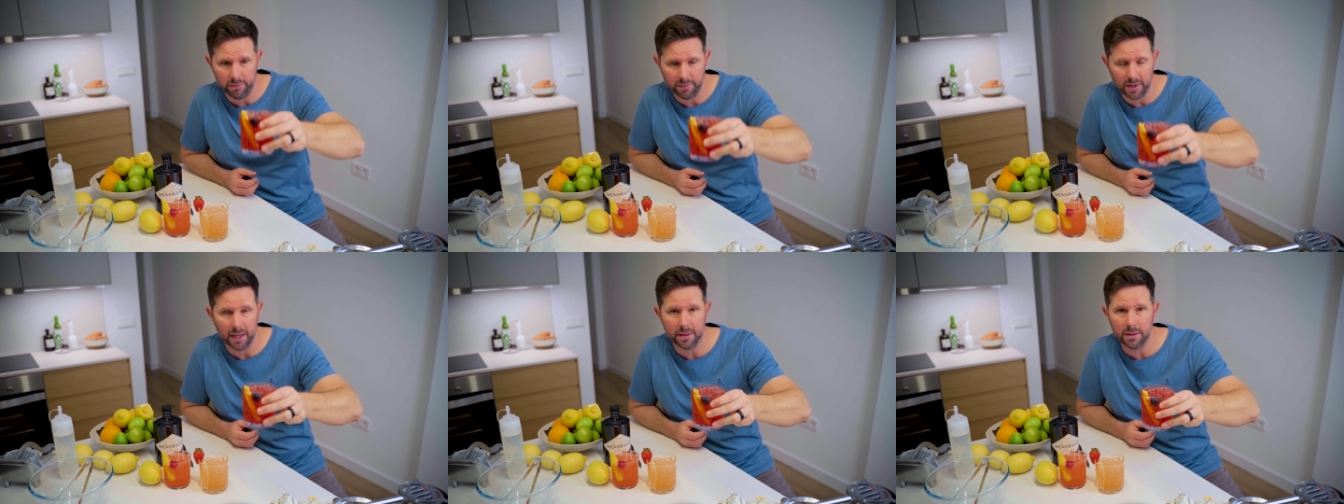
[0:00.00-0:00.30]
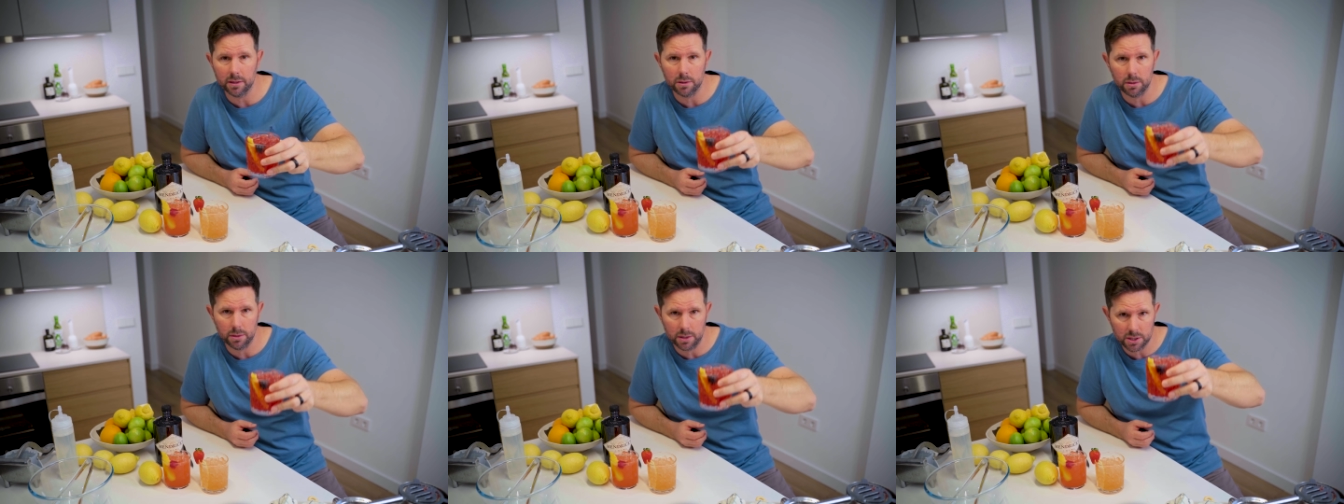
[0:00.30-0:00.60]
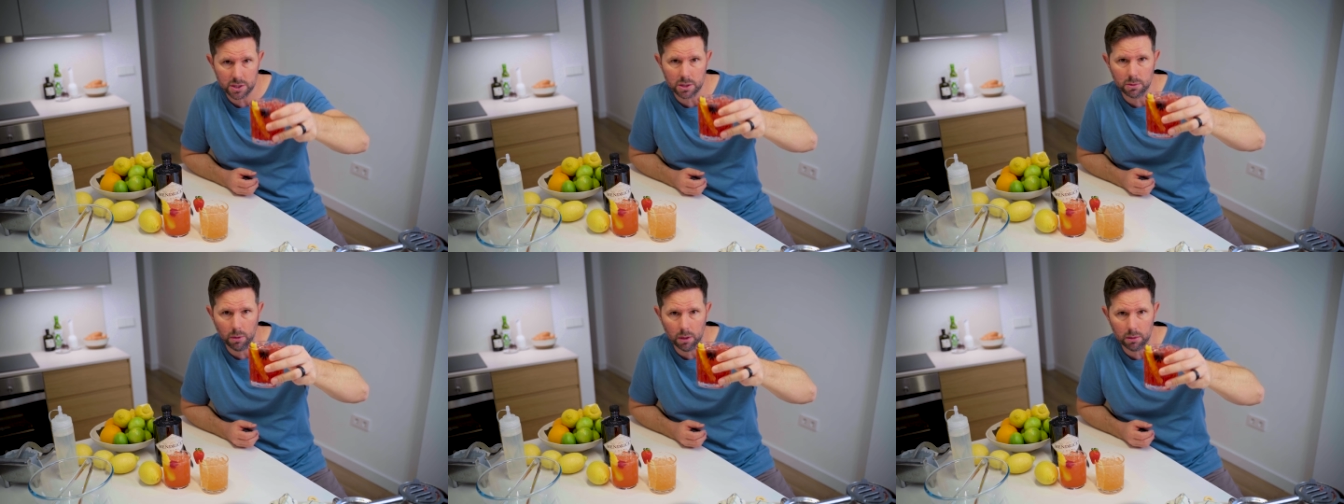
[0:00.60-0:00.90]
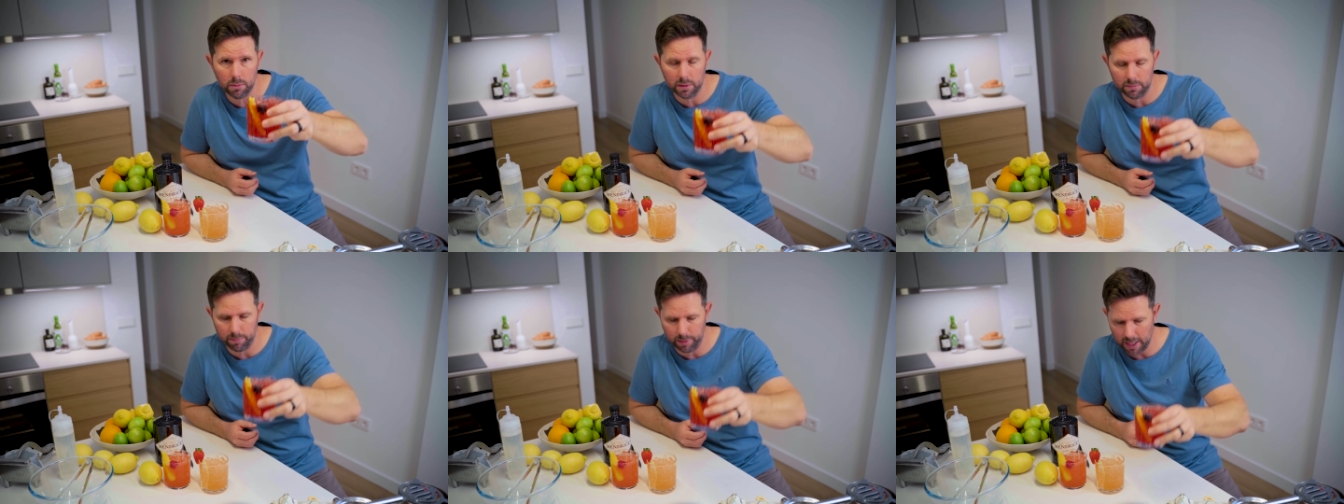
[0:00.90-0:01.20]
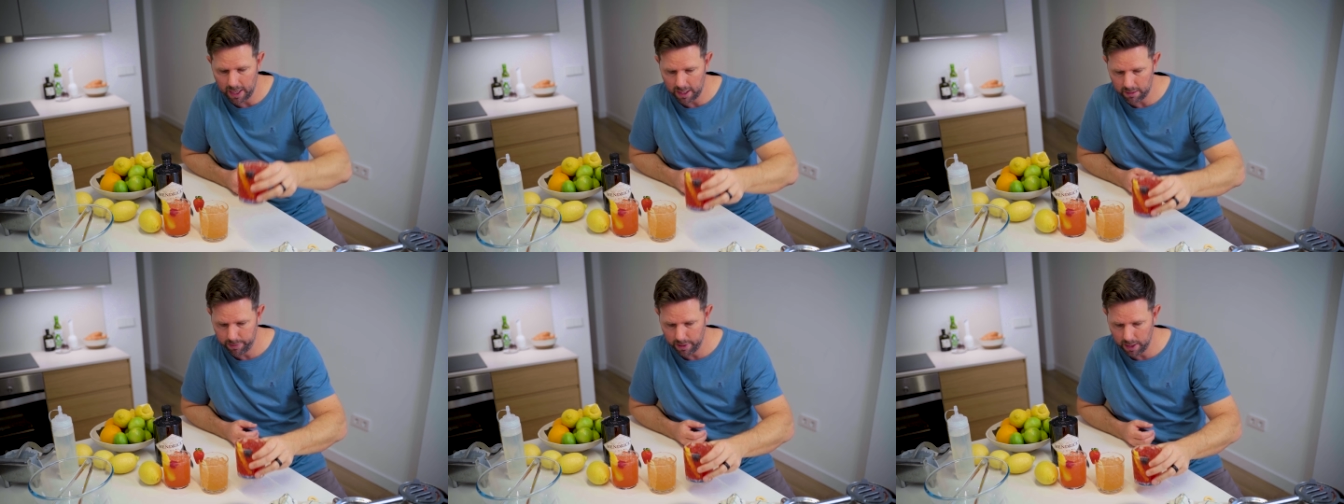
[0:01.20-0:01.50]
You've got the traditional one with
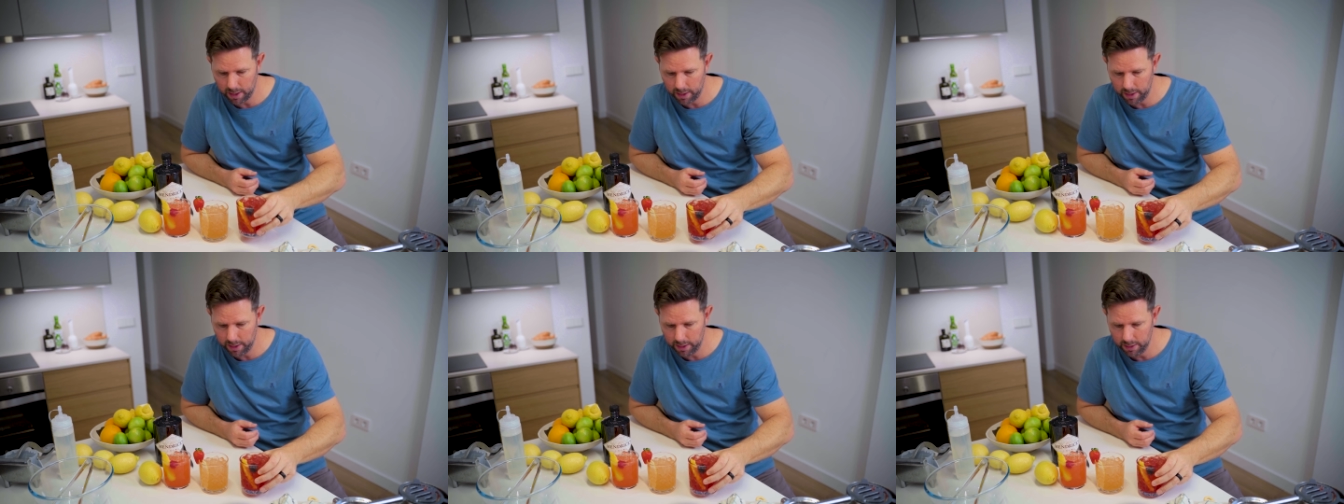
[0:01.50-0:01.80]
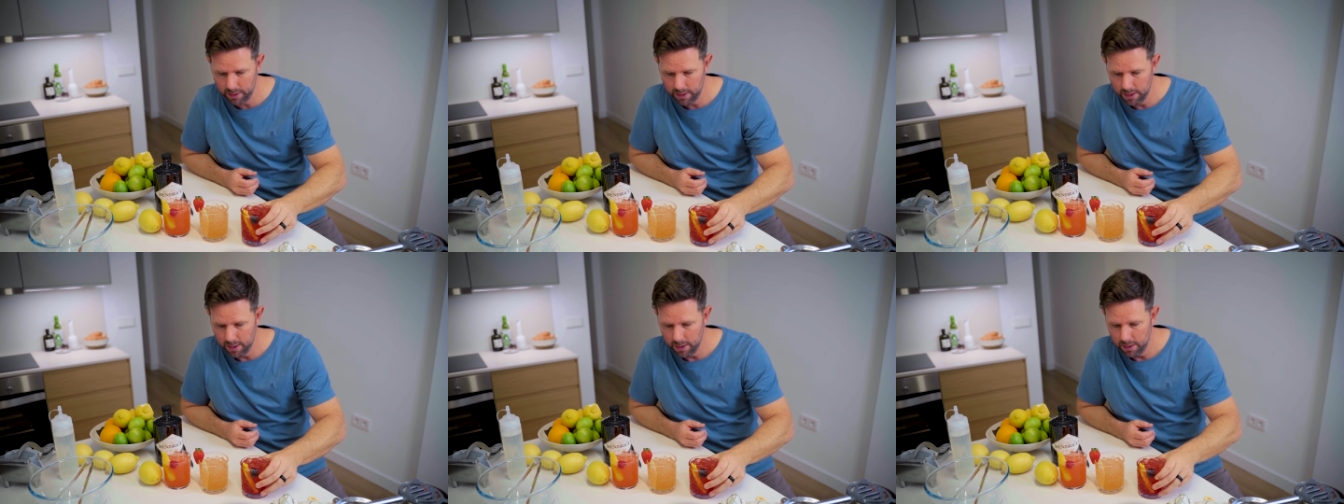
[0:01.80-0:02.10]
blackberry.